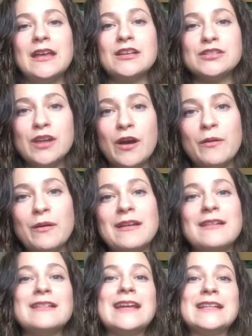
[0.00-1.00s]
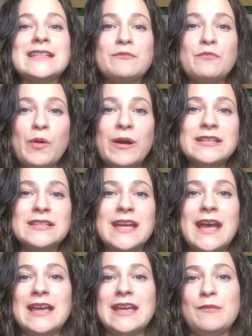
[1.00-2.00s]
So it's important to
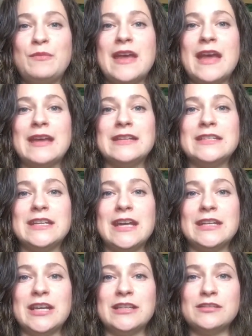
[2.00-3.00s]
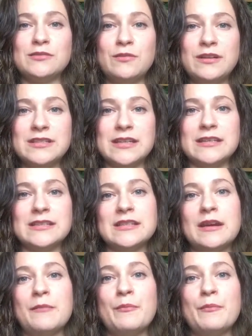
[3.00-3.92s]
get EPA and DHA sources,